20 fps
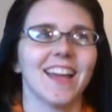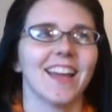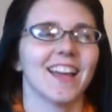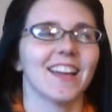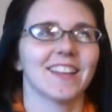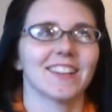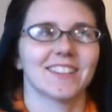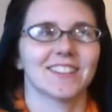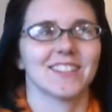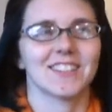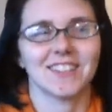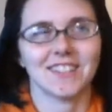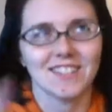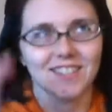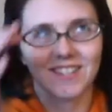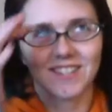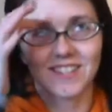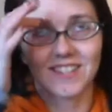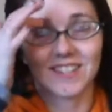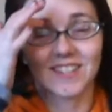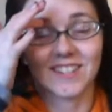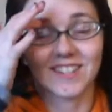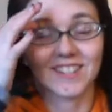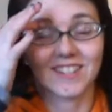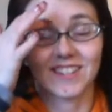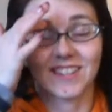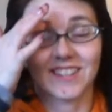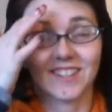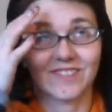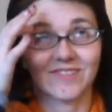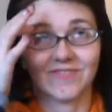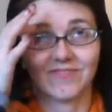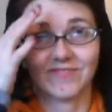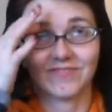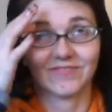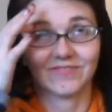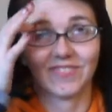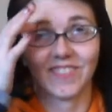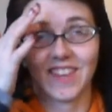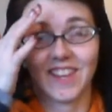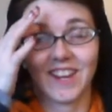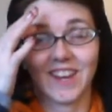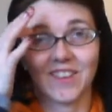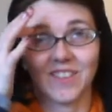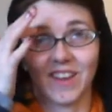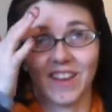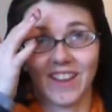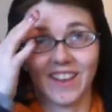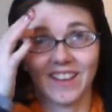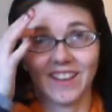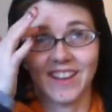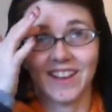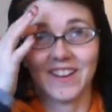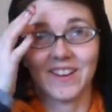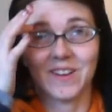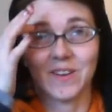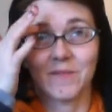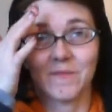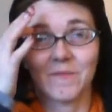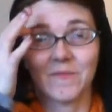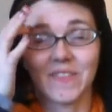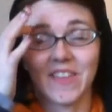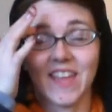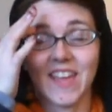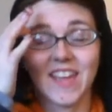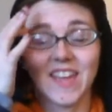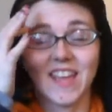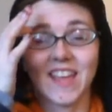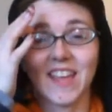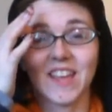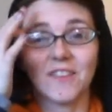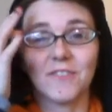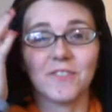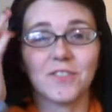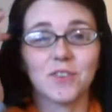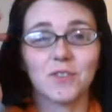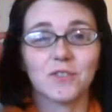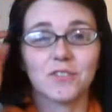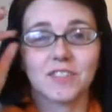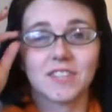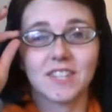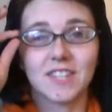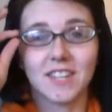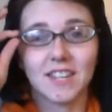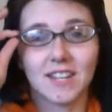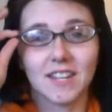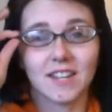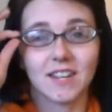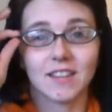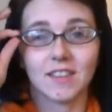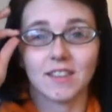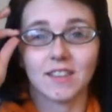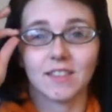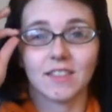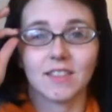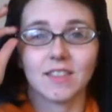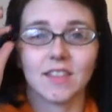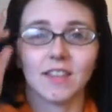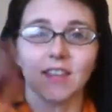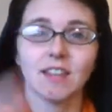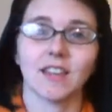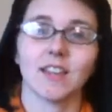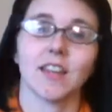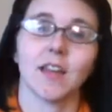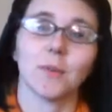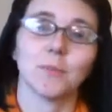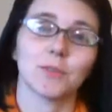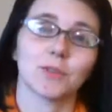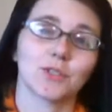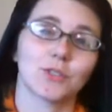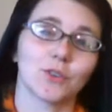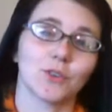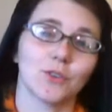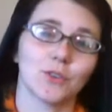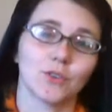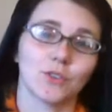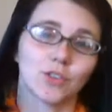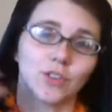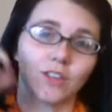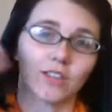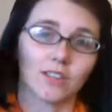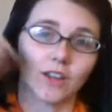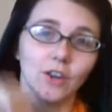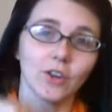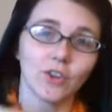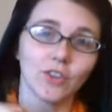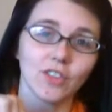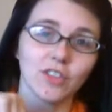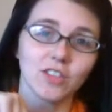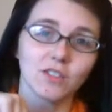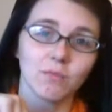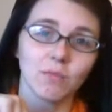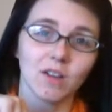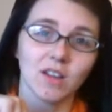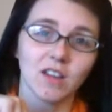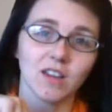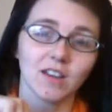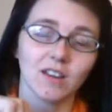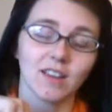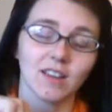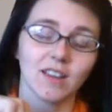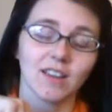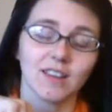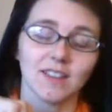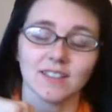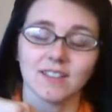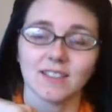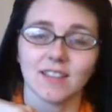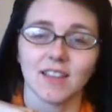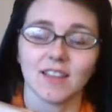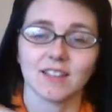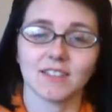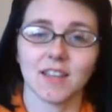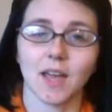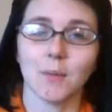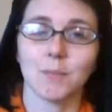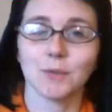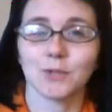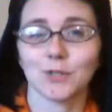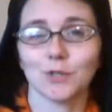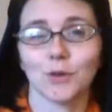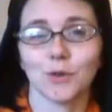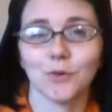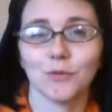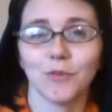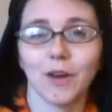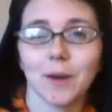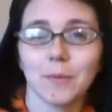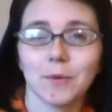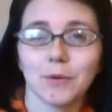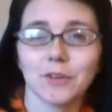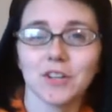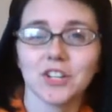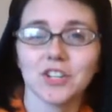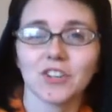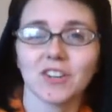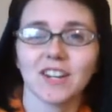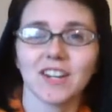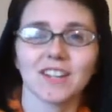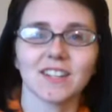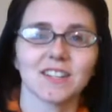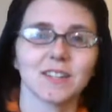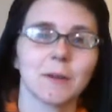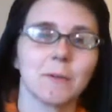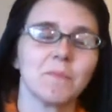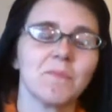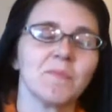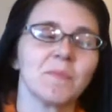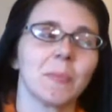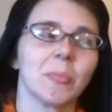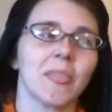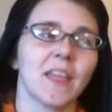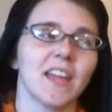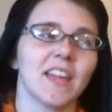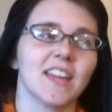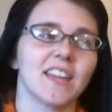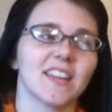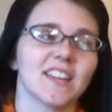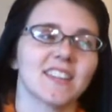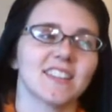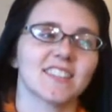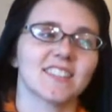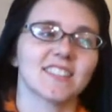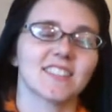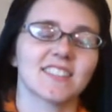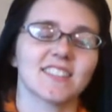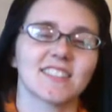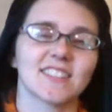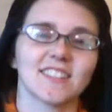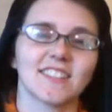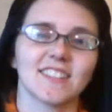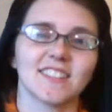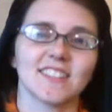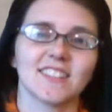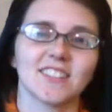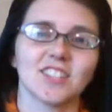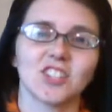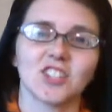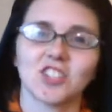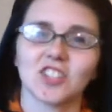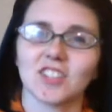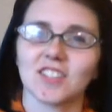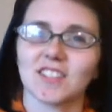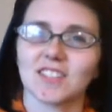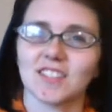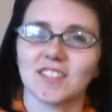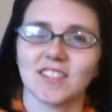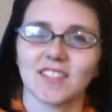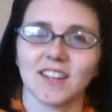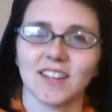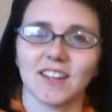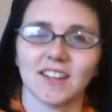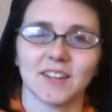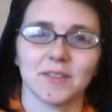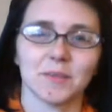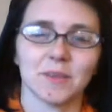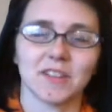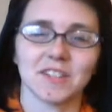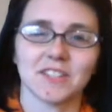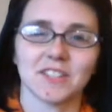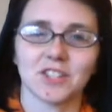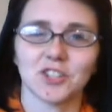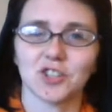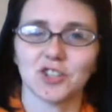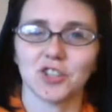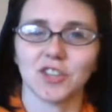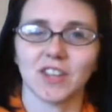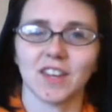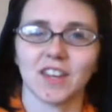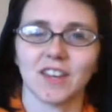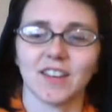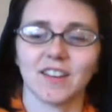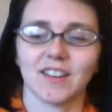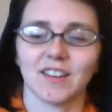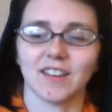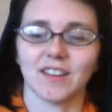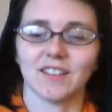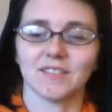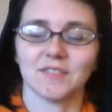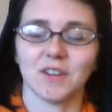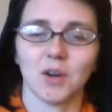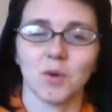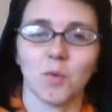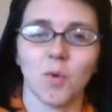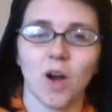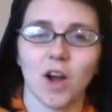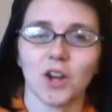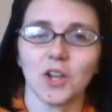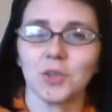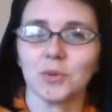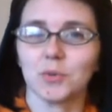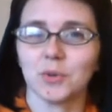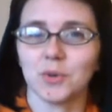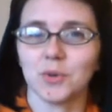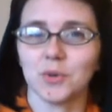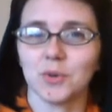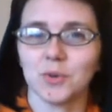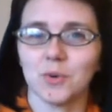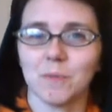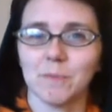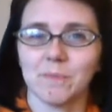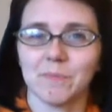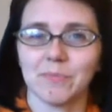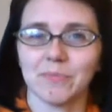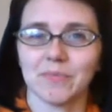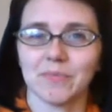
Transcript: It just... Anyway, if you've seen the episode just under this one, it says episode Fiber Retreat. It's just essentially a walkthrough